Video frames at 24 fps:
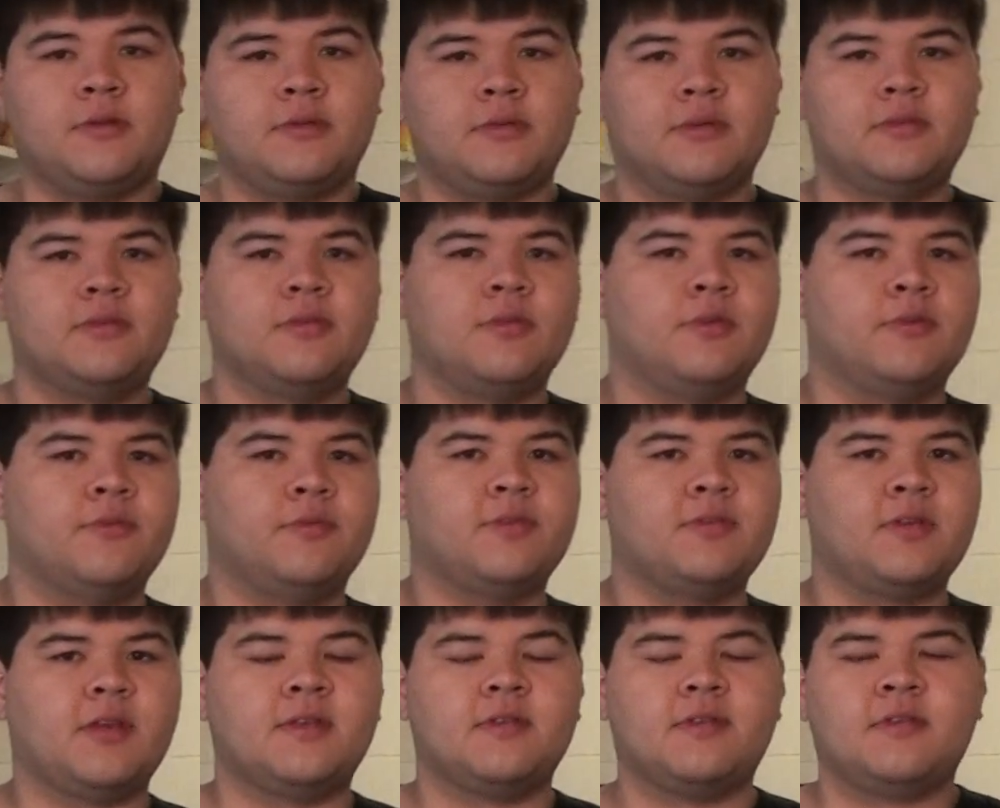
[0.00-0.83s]
just sort of
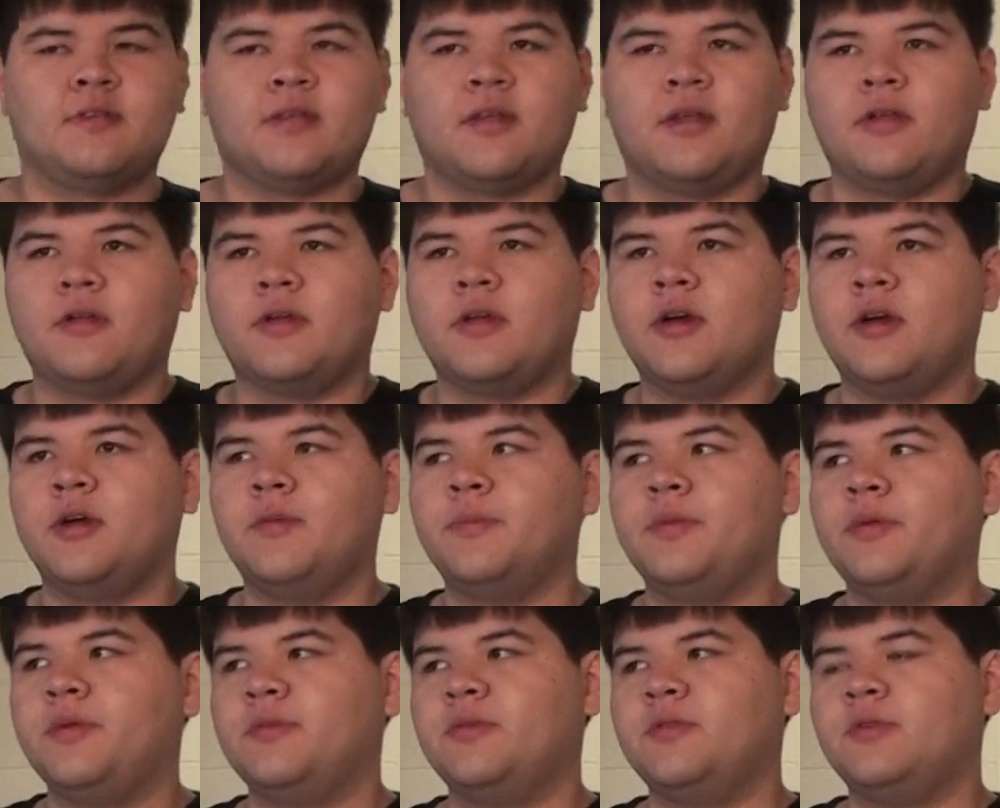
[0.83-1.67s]
side style
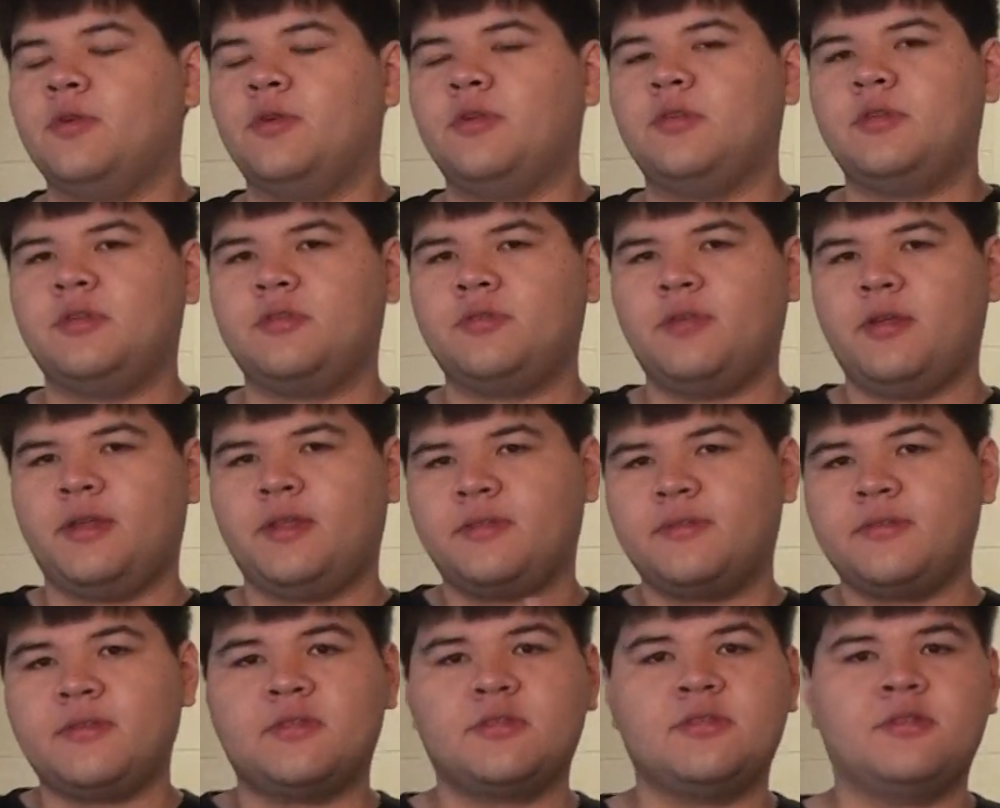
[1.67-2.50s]
combos in order to
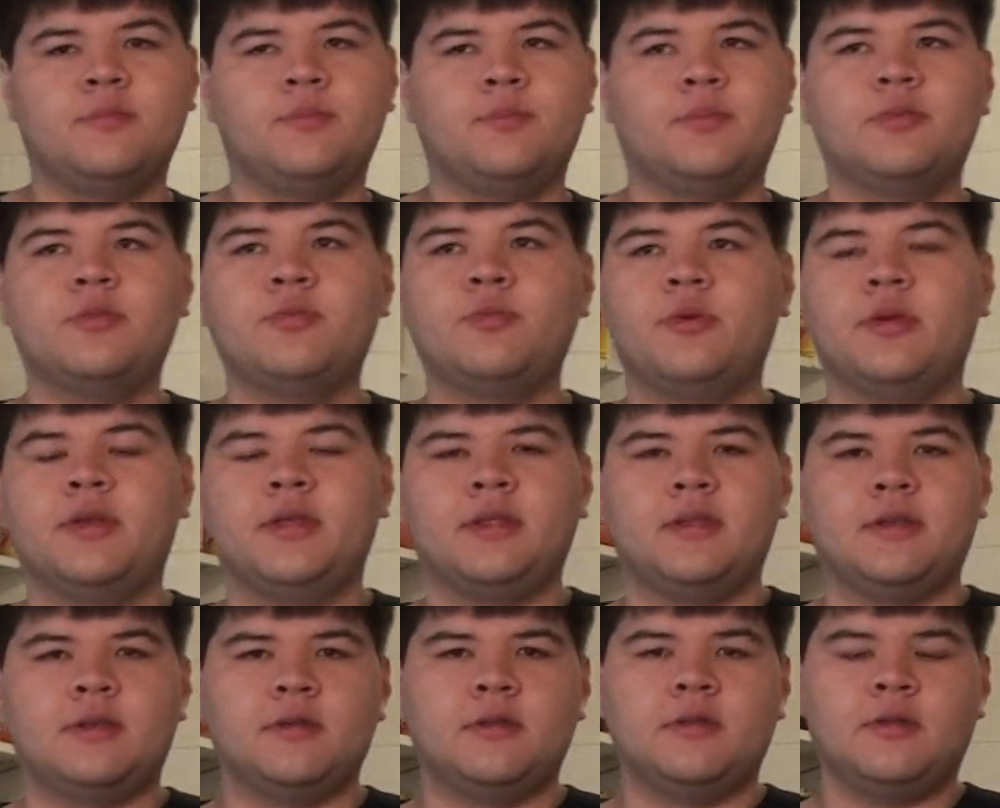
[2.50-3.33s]
transition
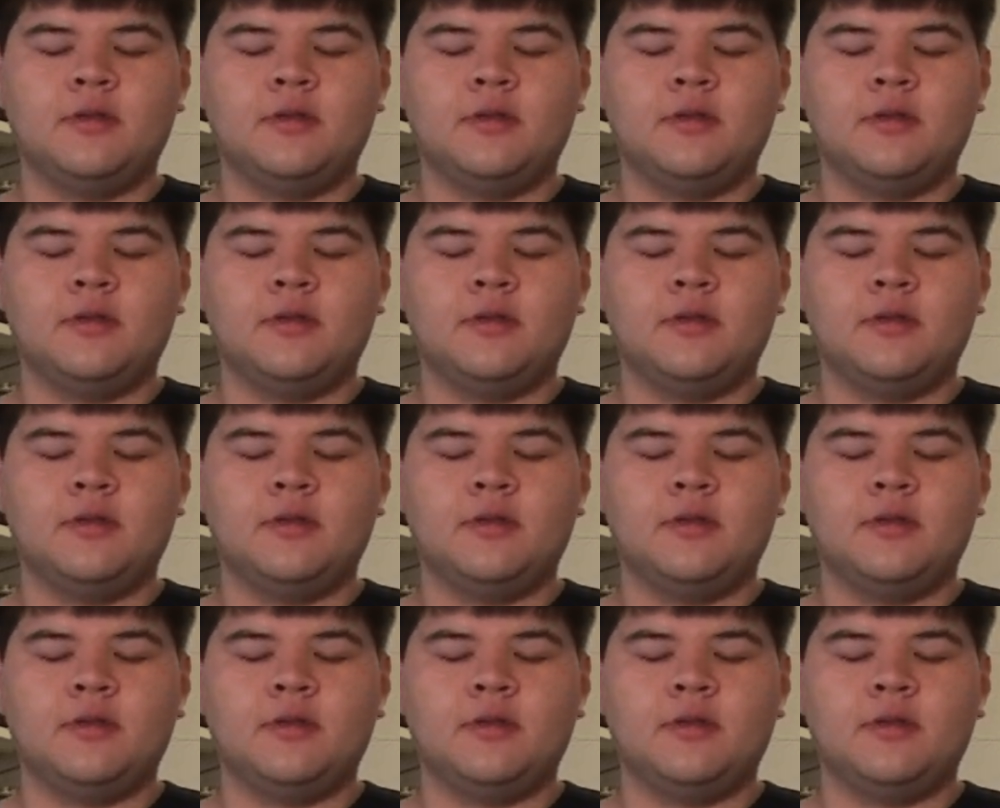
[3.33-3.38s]
between,